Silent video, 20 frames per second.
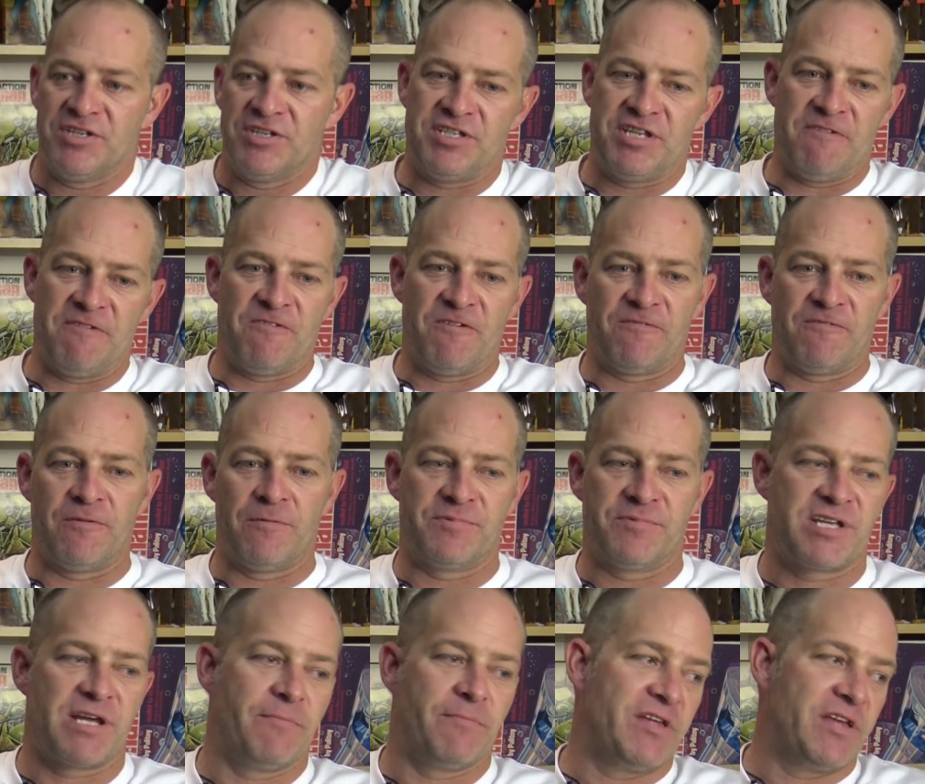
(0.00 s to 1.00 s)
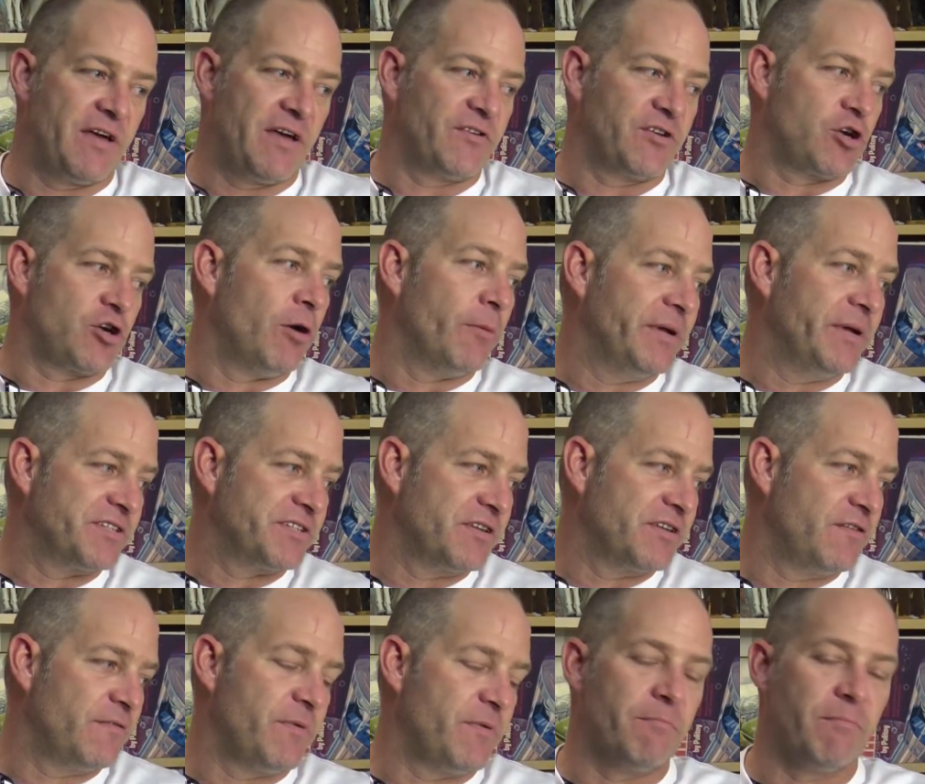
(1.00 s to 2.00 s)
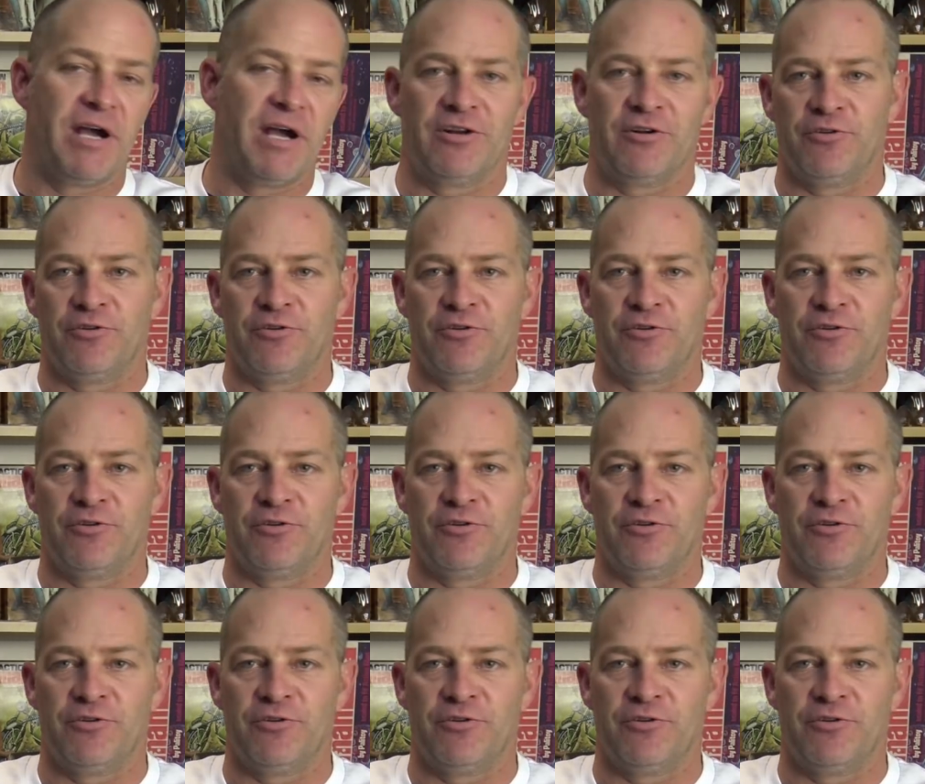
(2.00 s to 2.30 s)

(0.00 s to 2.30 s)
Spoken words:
differ from some of the other comments that have been made